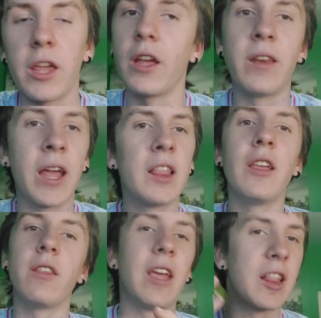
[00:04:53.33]
You
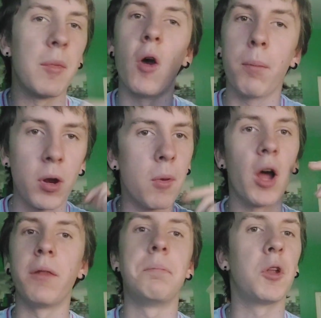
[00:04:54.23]
take them out, put them
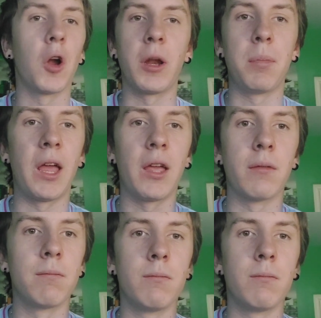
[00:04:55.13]
on. They're already playing.